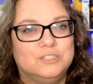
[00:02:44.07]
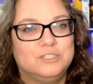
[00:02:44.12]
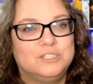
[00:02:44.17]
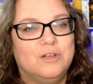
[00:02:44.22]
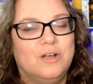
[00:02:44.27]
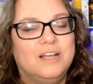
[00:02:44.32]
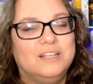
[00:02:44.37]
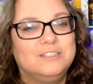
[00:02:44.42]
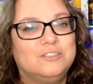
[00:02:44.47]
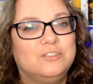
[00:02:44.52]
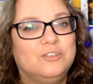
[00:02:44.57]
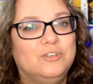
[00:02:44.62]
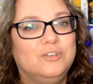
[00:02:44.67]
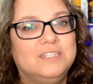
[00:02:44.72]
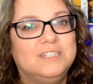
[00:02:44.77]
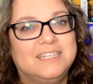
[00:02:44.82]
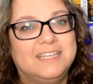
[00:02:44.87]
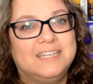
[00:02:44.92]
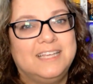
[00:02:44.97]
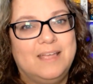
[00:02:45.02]
So Unscrewed
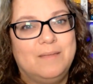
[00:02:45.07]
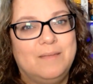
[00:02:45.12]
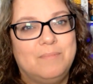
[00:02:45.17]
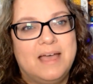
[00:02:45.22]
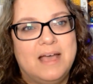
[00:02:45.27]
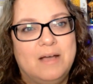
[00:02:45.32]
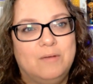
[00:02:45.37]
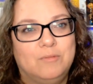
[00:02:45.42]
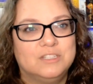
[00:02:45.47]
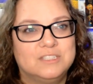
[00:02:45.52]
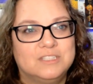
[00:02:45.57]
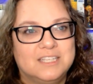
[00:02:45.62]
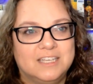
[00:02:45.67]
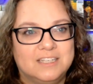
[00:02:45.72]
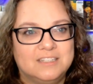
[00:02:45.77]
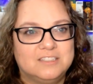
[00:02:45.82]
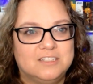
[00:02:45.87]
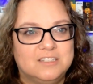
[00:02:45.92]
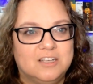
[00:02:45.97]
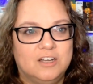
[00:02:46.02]
is a game that was
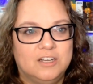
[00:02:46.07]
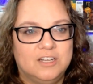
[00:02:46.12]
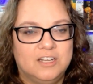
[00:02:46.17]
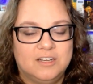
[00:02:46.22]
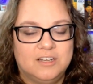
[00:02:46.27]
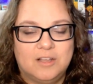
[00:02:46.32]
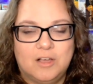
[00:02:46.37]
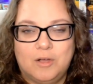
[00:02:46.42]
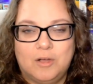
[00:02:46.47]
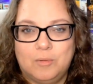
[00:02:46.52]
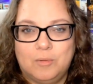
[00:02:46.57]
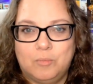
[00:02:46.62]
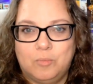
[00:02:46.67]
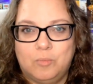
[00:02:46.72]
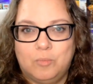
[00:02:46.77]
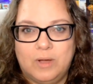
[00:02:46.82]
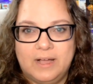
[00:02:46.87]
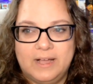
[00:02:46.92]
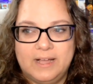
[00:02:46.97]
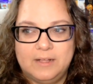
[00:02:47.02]
kickstarted a
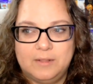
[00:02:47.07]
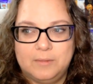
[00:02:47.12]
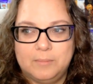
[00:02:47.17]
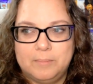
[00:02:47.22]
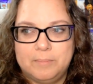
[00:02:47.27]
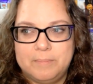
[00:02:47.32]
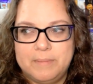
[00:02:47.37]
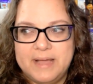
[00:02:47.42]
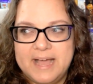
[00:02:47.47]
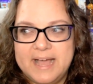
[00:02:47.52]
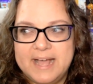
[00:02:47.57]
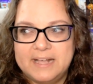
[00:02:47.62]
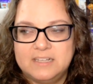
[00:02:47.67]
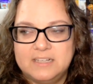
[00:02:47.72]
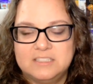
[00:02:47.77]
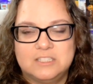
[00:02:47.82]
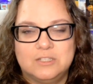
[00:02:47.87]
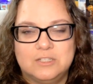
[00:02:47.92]
while back.